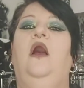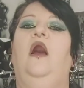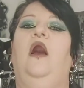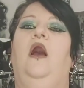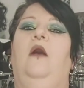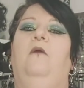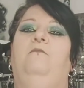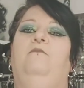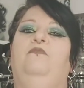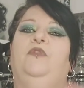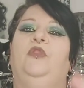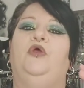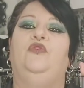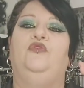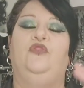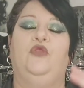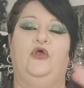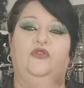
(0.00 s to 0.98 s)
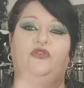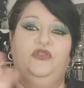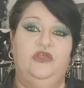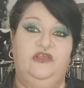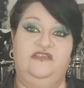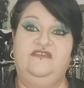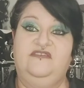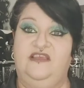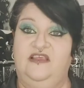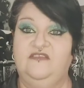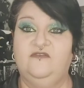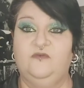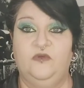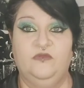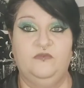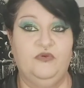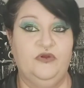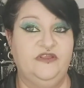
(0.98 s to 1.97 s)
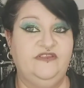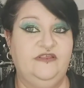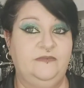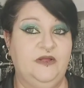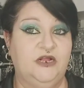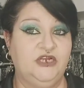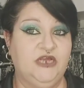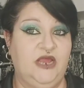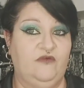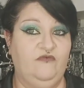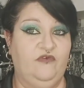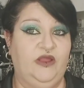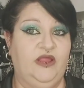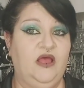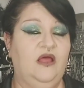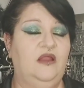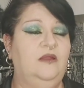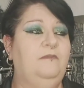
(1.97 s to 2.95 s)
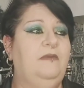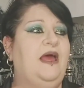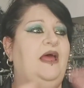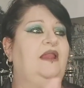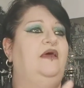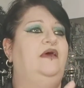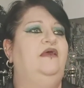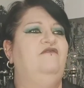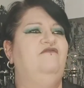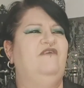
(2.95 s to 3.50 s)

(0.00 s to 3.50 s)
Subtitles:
that sits with pretty much every colour palette.